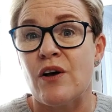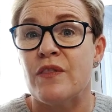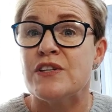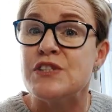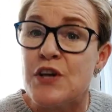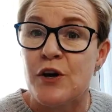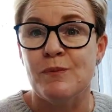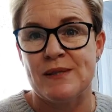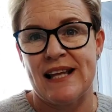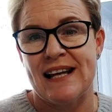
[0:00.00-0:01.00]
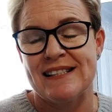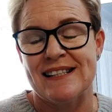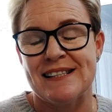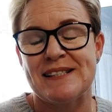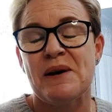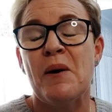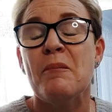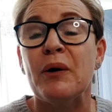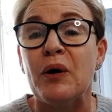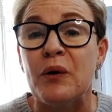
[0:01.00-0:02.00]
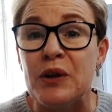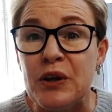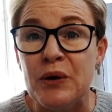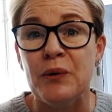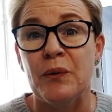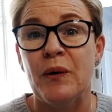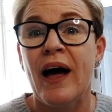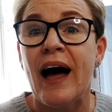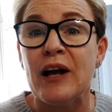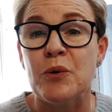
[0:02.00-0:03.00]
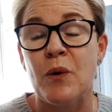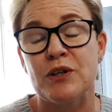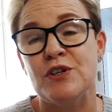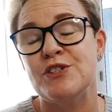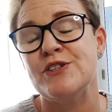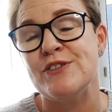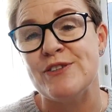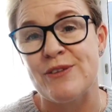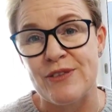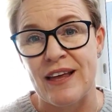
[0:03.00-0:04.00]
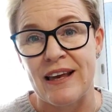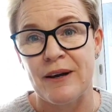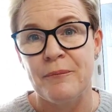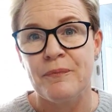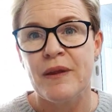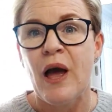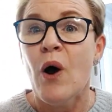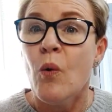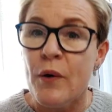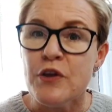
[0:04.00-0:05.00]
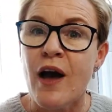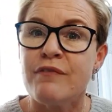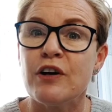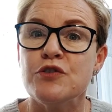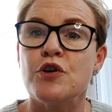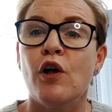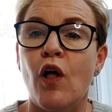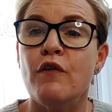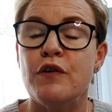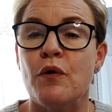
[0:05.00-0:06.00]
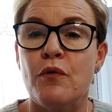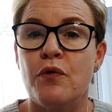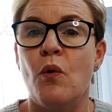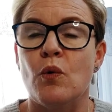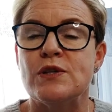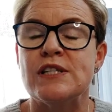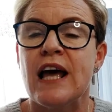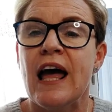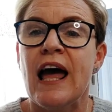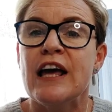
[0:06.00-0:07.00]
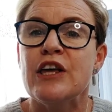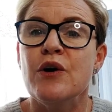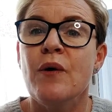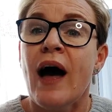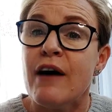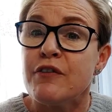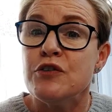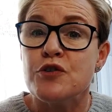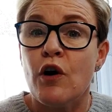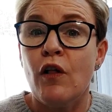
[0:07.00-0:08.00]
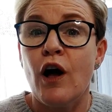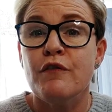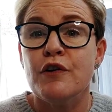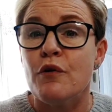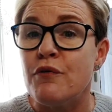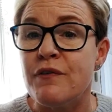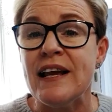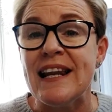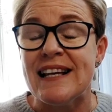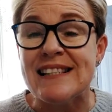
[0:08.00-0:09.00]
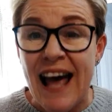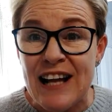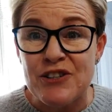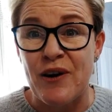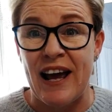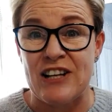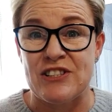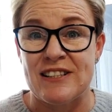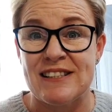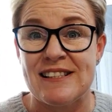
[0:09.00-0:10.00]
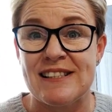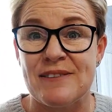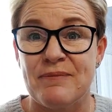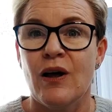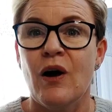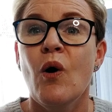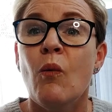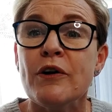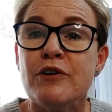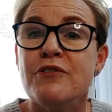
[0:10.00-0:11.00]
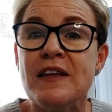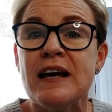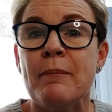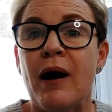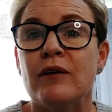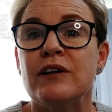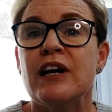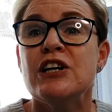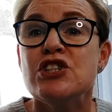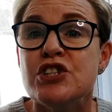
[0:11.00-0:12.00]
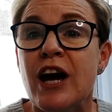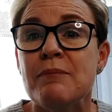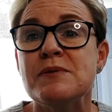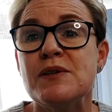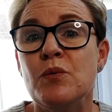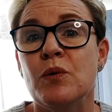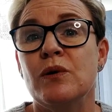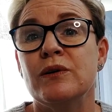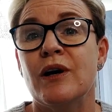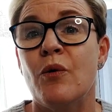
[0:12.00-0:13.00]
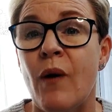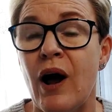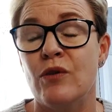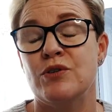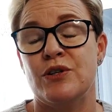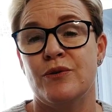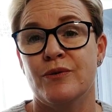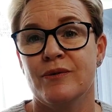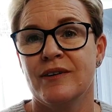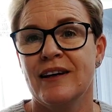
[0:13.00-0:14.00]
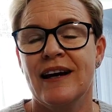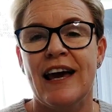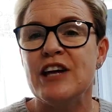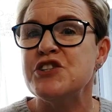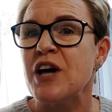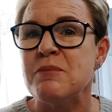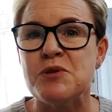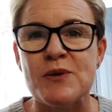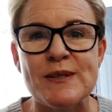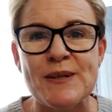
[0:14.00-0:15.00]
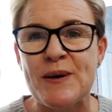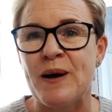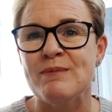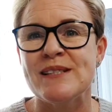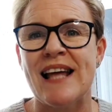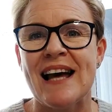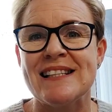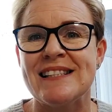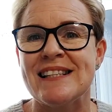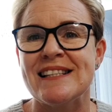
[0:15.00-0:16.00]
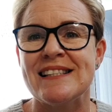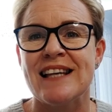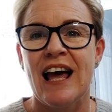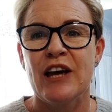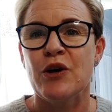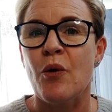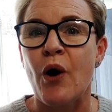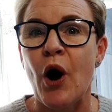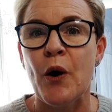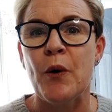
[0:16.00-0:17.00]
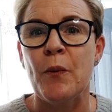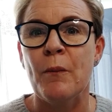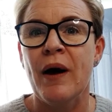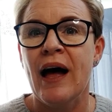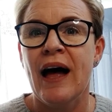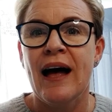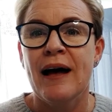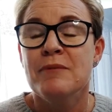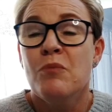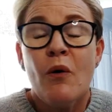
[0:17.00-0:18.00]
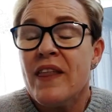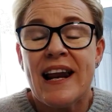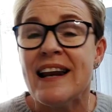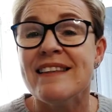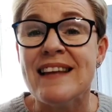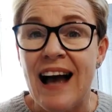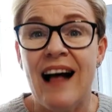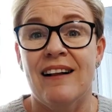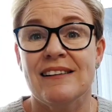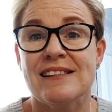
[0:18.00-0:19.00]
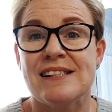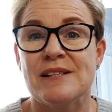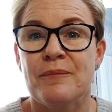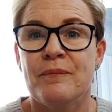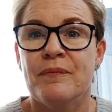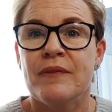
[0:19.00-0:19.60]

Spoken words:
on the circumstances, but on you and what you choose to think. When you have control over your thoughts, you have control over your feelings and your actions. What you think about shapes the world around you. It shapes your circumstances, your home, more than anything else.